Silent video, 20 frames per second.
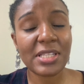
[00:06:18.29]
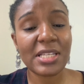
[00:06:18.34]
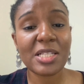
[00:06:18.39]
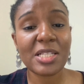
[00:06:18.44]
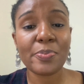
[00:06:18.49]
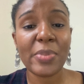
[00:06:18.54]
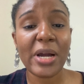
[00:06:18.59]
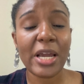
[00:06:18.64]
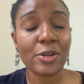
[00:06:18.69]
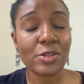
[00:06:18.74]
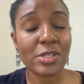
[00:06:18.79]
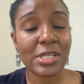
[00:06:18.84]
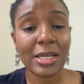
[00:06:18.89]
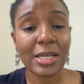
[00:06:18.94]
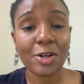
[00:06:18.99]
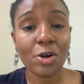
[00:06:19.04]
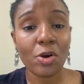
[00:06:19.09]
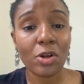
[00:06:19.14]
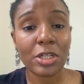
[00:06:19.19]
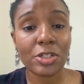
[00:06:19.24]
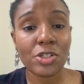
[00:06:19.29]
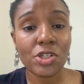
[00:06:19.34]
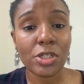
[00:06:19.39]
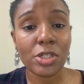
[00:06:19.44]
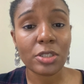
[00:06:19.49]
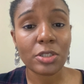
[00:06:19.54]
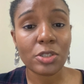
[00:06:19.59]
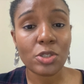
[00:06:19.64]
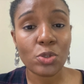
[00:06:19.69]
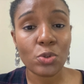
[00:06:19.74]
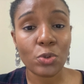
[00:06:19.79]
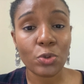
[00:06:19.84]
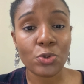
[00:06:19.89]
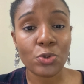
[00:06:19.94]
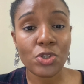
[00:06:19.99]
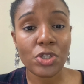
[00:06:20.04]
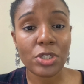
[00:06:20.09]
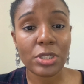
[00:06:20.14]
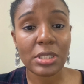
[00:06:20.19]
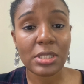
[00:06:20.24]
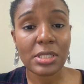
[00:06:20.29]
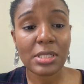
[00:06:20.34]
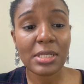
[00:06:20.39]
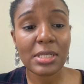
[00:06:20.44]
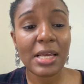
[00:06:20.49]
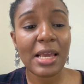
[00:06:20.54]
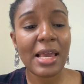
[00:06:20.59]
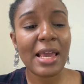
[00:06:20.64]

these biotechnological solutions.